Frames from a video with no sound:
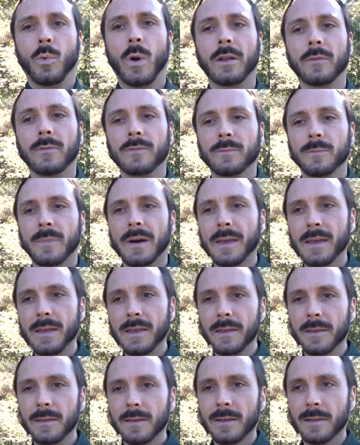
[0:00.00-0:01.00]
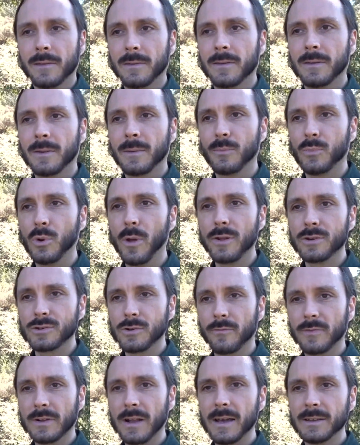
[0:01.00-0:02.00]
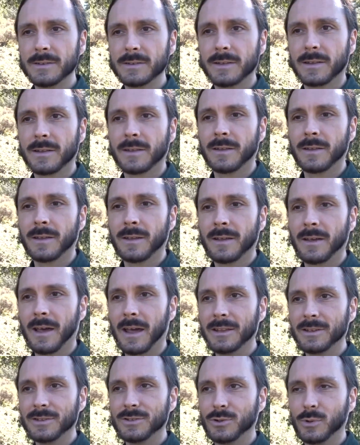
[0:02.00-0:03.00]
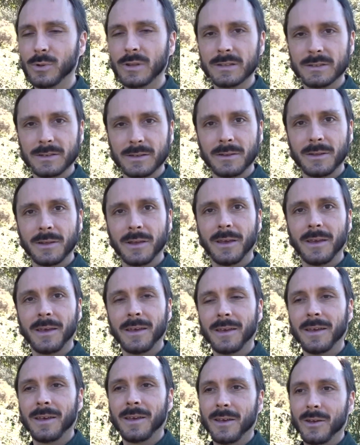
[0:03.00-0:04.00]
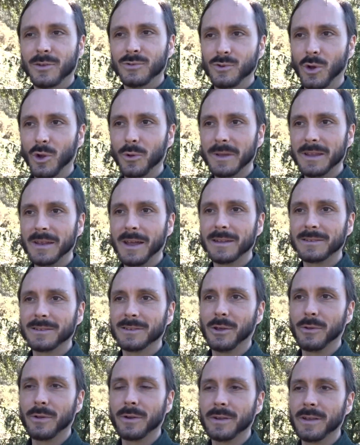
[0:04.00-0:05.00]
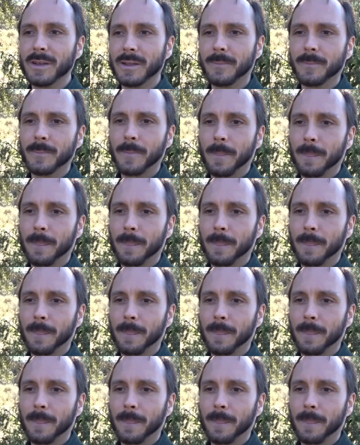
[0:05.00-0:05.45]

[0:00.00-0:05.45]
One of my brothers of light and students told me that the other day.